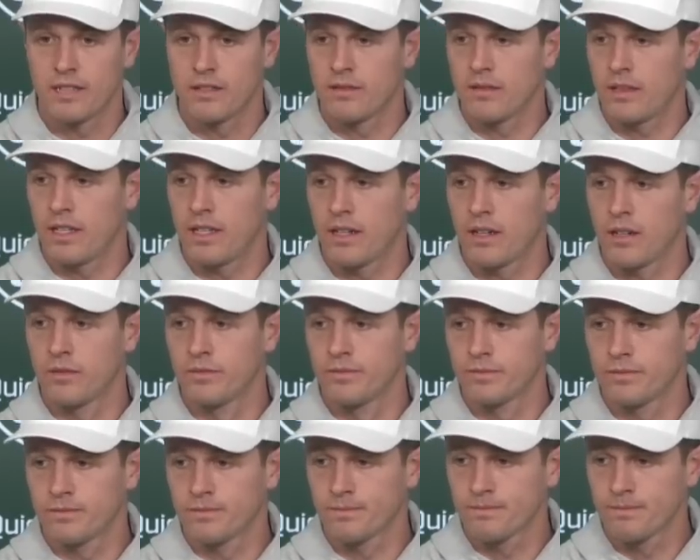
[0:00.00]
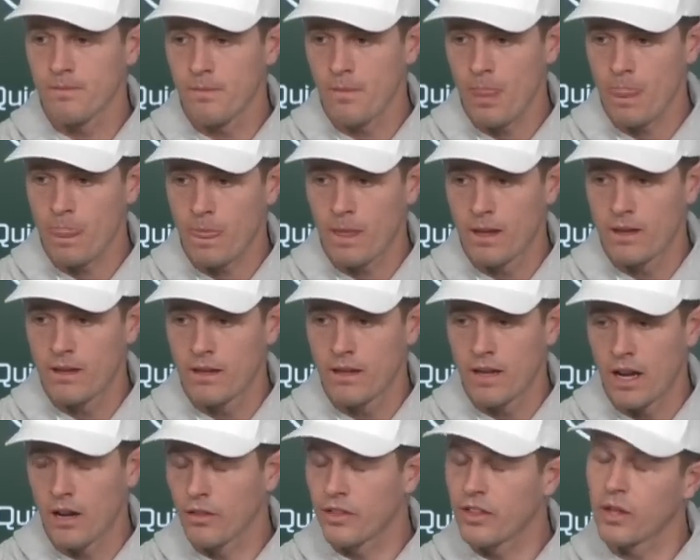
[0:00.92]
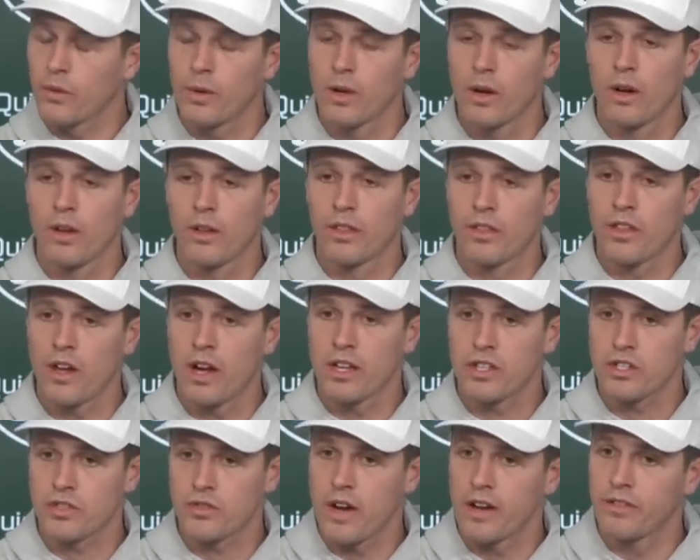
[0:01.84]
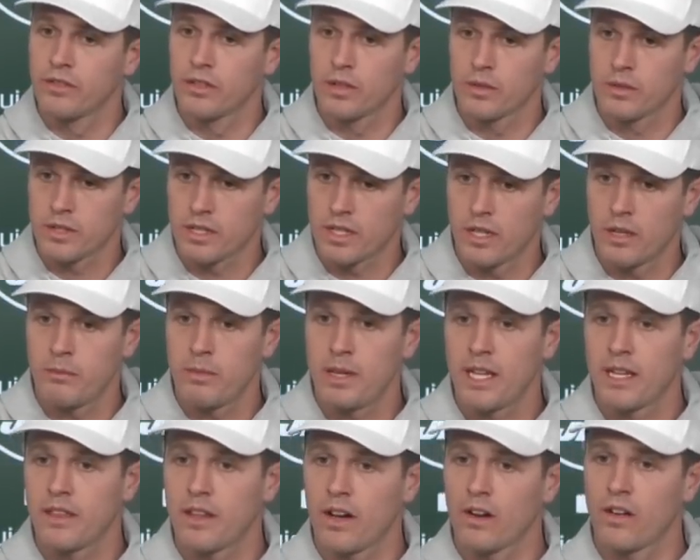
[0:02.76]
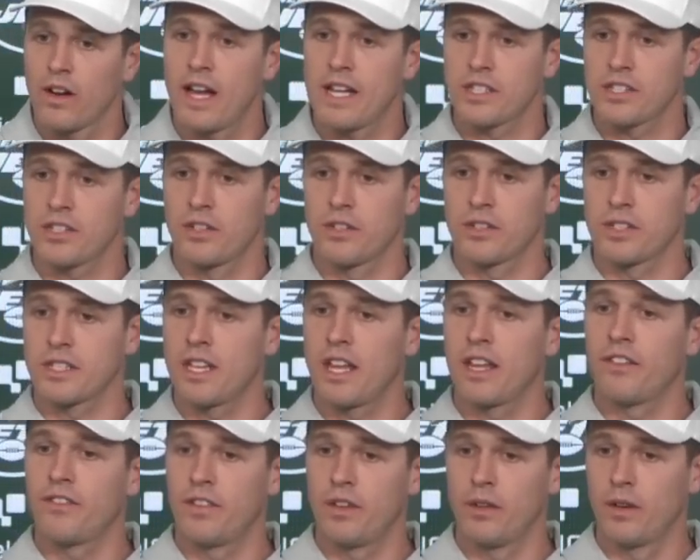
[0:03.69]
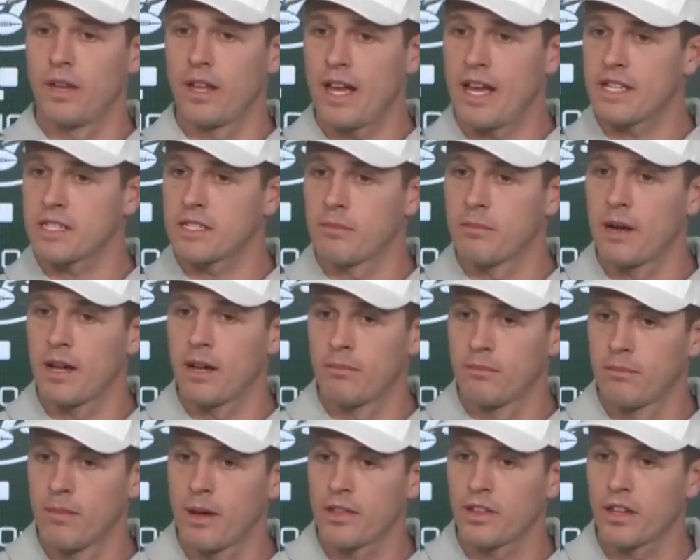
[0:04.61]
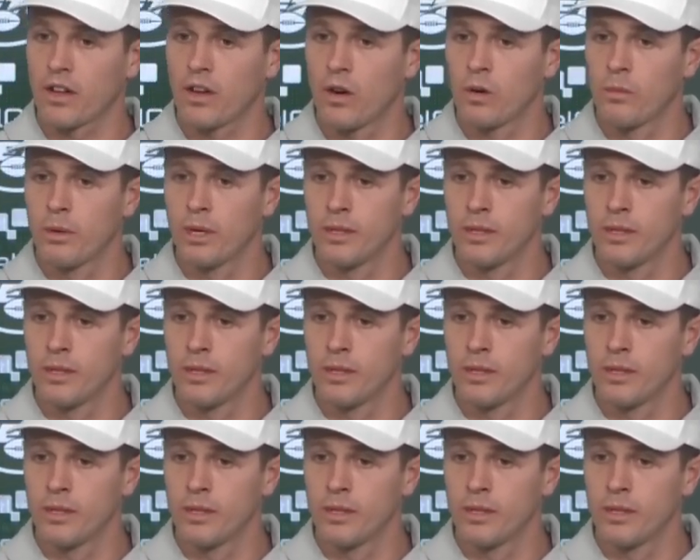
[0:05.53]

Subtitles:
And, you know, I don't think we all thought Strebler was going to be in there last Thursday, if you'd asked about a month ago.